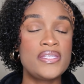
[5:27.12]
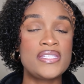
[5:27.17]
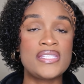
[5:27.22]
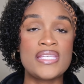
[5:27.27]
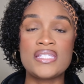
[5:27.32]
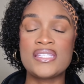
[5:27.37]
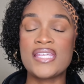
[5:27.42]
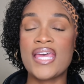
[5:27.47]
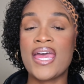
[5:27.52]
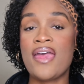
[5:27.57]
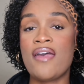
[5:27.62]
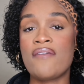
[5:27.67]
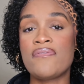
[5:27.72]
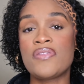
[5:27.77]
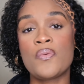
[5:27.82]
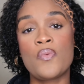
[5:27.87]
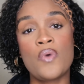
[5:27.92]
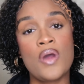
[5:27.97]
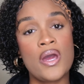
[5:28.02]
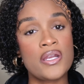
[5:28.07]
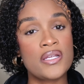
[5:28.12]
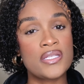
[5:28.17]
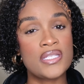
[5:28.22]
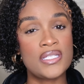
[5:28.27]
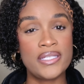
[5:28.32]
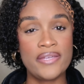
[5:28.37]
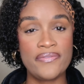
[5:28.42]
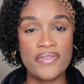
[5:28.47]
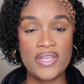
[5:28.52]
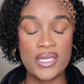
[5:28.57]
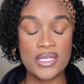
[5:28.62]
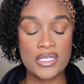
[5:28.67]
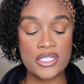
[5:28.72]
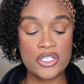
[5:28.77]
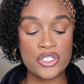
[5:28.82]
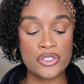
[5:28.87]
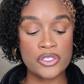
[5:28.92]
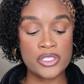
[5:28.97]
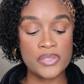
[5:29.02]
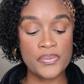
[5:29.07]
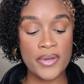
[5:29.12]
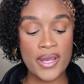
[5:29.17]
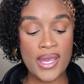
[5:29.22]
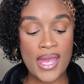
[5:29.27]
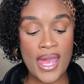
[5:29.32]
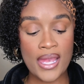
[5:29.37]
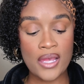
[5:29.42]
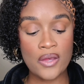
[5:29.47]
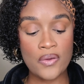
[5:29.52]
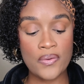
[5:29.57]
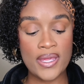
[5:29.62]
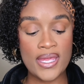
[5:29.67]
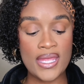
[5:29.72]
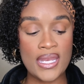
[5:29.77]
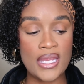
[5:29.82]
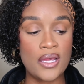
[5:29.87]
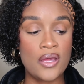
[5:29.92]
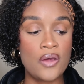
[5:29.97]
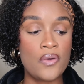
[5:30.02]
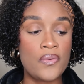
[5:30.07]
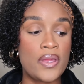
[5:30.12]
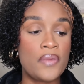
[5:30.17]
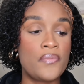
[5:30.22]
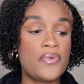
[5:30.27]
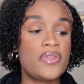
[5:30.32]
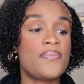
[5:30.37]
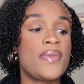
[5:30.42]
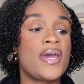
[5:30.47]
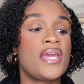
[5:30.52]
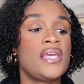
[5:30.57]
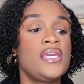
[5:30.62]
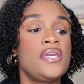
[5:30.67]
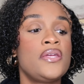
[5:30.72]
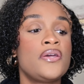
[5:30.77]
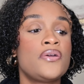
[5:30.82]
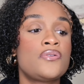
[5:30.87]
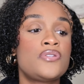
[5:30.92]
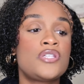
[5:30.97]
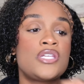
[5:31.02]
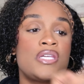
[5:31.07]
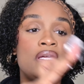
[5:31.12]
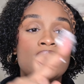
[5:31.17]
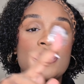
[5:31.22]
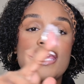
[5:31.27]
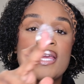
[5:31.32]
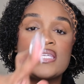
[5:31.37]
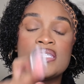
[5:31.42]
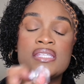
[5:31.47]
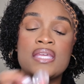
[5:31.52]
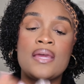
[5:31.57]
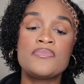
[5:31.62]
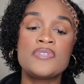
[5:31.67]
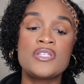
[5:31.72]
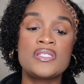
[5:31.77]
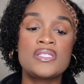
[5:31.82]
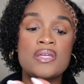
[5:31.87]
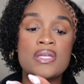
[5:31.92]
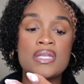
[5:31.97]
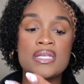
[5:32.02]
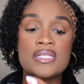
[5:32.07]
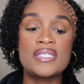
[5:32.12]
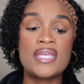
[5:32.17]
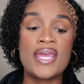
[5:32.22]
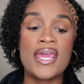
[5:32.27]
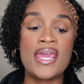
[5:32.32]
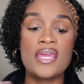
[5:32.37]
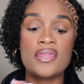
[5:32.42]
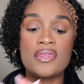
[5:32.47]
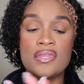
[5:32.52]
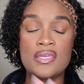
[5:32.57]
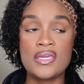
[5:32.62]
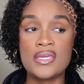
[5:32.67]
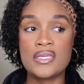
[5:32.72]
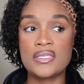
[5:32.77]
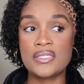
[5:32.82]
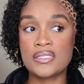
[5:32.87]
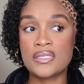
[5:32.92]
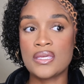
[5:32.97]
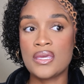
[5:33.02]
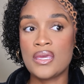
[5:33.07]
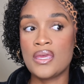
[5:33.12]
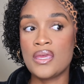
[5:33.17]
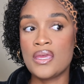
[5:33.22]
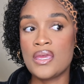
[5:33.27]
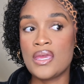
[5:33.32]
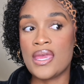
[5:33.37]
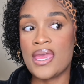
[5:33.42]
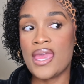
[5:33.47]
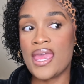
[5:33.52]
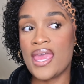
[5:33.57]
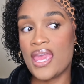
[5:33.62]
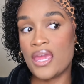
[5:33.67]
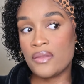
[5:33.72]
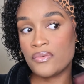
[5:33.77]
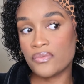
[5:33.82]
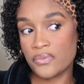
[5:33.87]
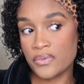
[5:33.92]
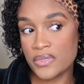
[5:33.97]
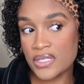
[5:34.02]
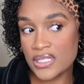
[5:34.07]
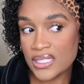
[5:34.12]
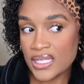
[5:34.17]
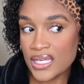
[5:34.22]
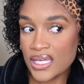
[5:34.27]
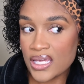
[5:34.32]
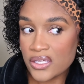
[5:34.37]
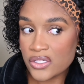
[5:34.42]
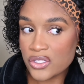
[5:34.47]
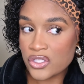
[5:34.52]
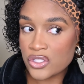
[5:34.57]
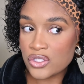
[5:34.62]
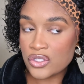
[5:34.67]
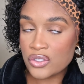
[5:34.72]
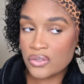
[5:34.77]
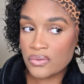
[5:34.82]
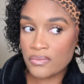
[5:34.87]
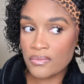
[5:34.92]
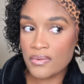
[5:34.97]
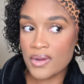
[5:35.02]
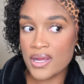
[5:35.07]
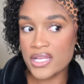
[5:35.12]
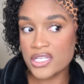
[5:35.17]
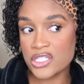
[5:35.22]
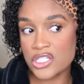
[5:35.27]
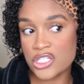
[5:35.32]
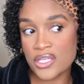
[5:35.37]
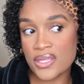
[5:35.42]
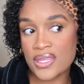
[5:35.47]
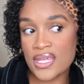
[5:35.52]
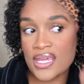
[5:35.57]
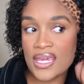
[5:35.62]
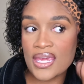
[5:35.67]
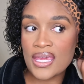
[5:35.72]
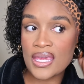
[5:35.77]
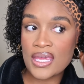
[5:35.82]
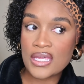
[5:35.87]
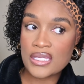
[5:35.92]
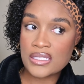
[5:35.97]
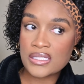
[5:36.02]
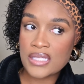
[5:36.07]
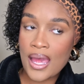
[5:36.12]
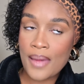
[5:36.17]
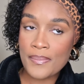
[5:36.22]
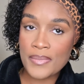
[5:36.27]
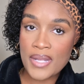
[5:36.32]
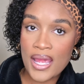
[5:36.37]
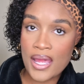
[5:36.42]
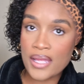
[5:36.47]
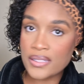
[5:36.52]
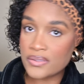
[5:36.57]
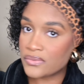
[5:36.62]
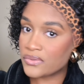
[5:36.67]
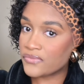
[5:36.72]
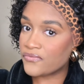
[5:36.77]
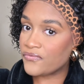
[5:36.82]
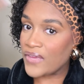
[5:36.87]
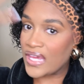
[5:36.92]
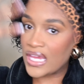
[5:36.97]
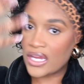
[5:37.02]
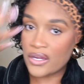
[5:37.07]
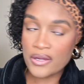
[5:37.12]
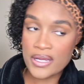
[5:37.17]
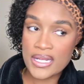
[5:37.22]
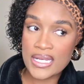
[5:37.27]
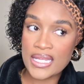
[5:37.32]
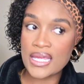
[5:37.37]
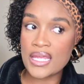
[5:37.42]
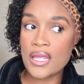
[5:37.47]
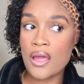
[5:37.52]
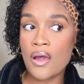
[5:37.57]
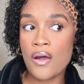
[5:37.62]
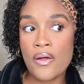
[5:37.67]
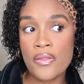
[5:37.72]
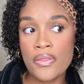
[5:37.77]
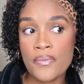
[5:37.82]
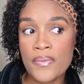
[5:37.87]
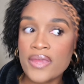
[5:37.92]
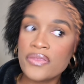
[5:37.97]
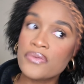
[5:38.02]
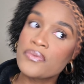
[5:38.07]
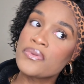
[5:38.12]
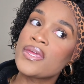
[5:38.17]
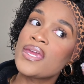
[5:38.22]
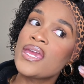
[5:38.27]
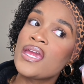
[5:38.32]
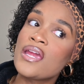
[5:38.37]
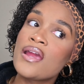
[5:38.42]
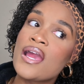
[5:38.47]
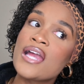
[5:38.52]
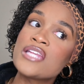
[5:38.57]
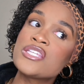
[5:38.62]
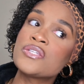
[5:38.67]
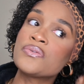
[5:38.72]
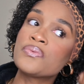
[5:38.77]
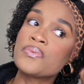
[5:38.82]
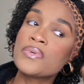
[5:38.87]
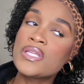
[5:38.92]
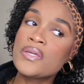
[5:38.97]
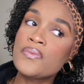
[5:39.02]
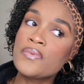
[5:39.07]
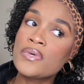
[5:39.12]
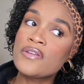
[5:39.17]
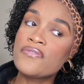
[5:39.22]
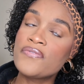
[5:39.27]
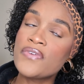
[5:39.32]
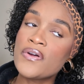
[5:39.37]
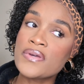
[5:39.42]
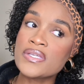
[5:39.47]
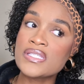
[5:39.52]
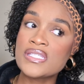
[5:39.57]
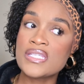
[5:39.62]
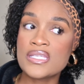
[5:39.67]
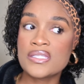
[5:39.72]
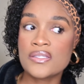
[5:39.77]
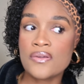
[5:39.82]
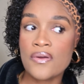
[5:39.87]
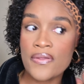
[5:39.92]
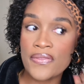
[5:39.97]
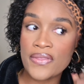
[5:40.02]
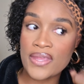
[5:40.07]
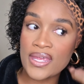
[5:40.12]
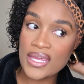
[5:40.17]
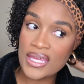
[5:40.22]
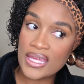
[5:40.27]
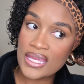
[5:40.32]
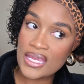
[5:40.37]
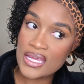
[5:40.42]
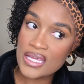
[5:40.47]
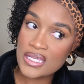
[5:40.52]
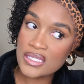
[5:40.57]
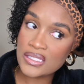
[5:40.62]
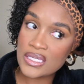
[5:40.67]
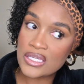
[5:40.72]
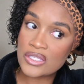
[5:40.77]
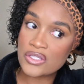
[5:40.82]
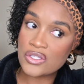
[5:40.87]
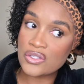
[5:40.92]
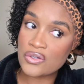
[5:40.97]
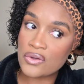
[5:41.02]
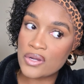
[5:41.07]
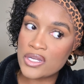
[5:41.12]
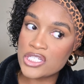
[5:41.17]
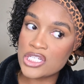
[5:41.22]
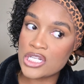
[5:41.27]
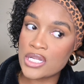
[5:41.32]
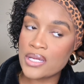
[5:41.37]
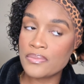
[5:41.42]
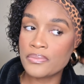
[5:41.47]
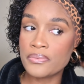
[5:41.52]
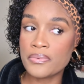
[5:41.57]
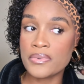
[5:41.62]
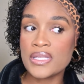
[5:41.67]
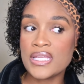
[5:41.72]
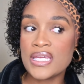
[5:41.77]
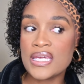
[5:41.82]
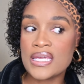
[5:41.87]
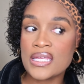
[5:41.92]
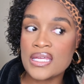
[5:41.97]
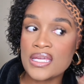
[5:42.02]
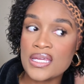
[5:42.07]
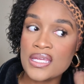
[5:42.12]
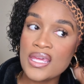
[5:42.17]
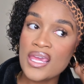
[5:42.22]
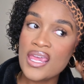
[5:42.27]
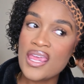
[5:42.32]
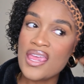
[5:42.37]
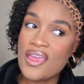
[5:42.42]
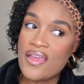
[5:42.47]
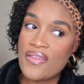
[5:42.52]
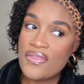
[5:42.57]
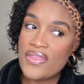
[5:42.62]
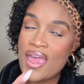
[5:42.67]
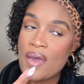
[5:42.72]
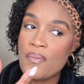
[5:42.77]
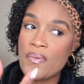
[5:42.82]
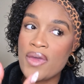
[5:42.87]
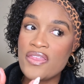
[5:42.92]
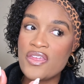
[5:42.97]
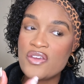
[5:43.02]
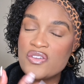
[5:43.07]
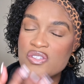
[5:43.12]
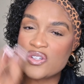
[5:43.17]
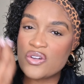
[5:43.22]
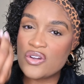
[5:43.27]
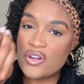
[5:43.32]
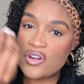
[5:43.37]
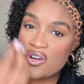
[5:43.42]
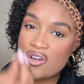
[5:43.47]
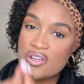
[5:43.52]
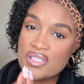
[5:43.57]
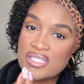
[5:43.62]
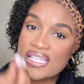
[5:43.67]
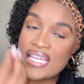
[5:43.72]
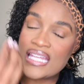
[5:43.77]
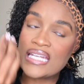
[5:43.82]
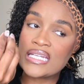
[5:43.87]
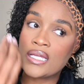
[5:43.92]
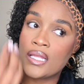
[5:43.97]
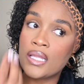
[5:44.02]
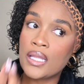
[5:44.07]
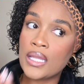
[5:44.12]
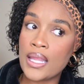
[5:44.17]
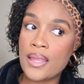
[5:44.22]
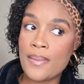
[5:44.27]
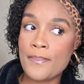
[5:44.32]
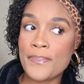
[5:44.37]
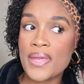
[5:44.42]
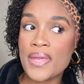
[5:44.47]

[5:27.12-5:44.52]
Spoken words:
since I have the water and the leave-in conditioner spray, I can go ahead and go in with my Eco Gel. Like I said, I'm just gonna take this and really scrunch the ends. I'm not fingering it all the way through the hair. I just really want to focus this on the ends and scrunch it up really good. That way those curls can clump